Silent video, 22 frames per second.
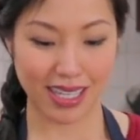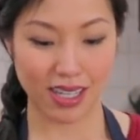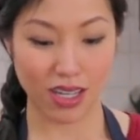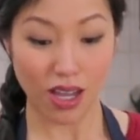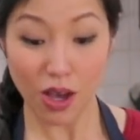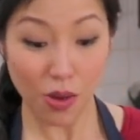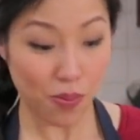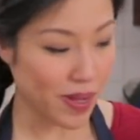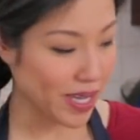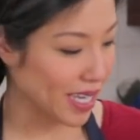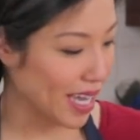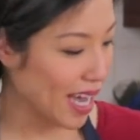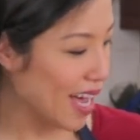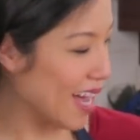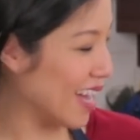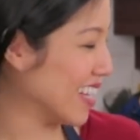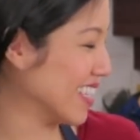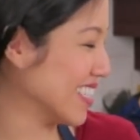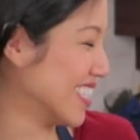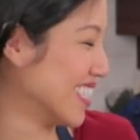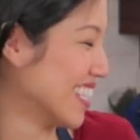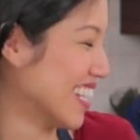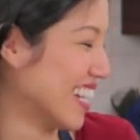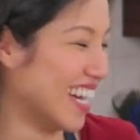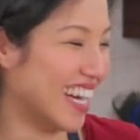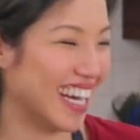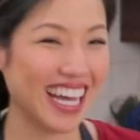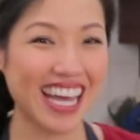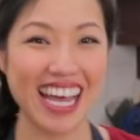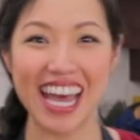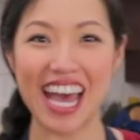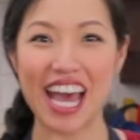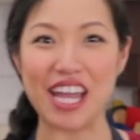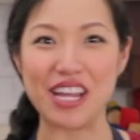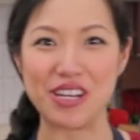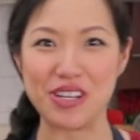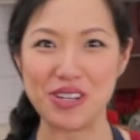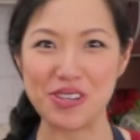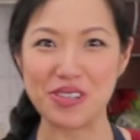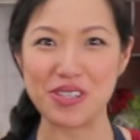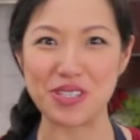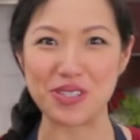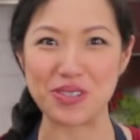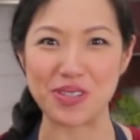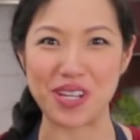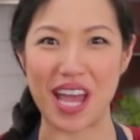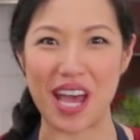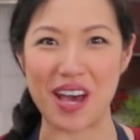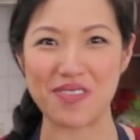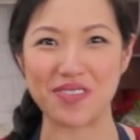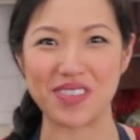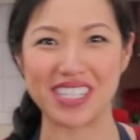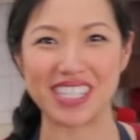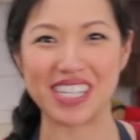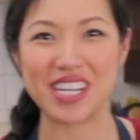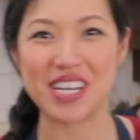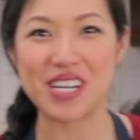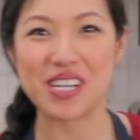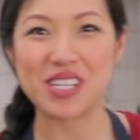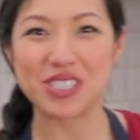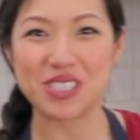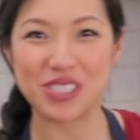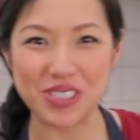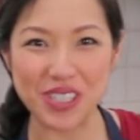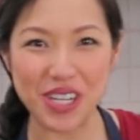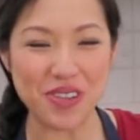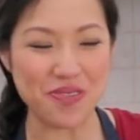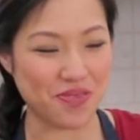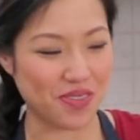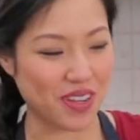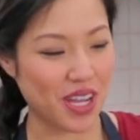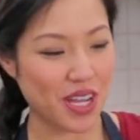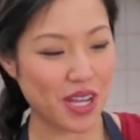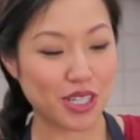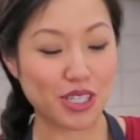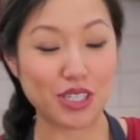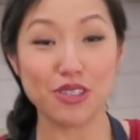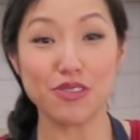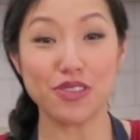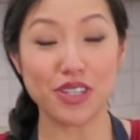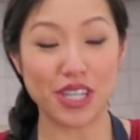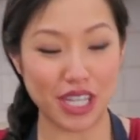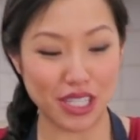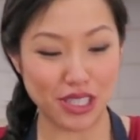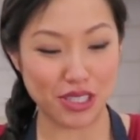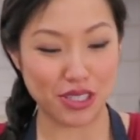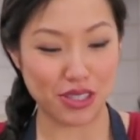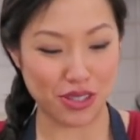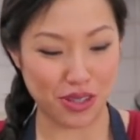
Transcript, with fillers: Oh my gosh, I knew this would happen. Shrimp, don't forget to